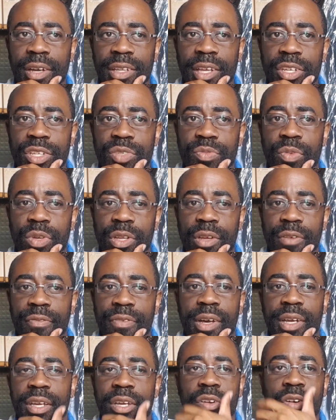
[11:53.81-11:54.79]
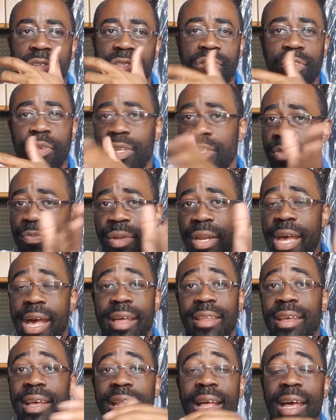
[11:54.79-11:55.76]
They just want a fucking console and just put it
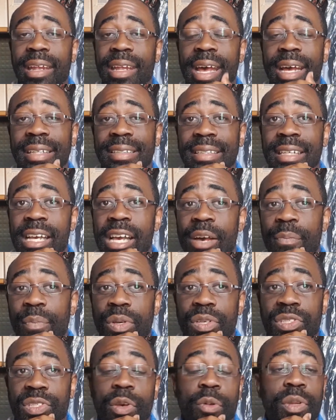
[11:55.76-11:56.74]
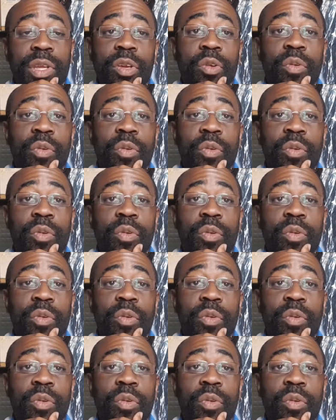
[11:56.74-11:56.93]
out there like that. But Sony